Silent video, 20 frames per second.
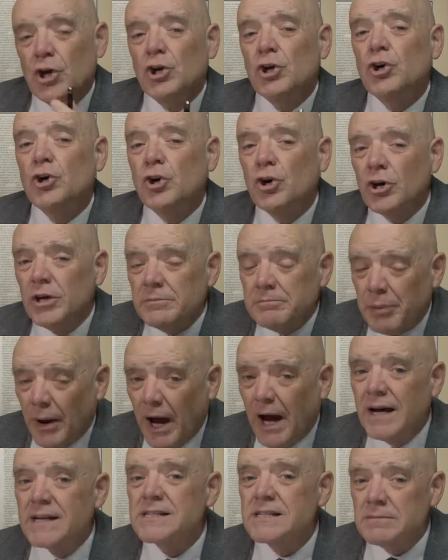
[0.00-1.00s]
could
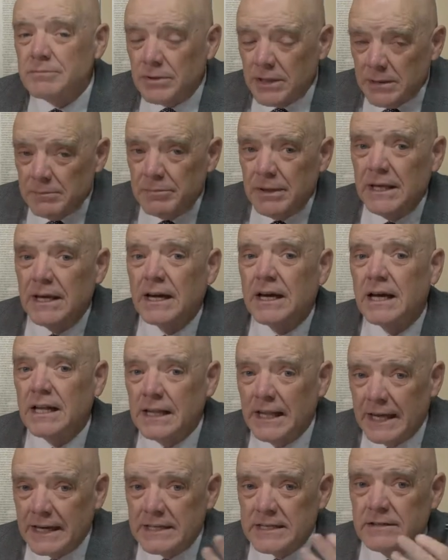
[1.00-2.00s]
possibly be a
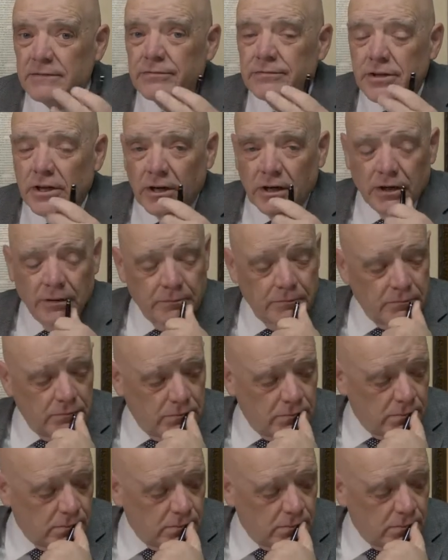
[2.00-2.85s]
collective term.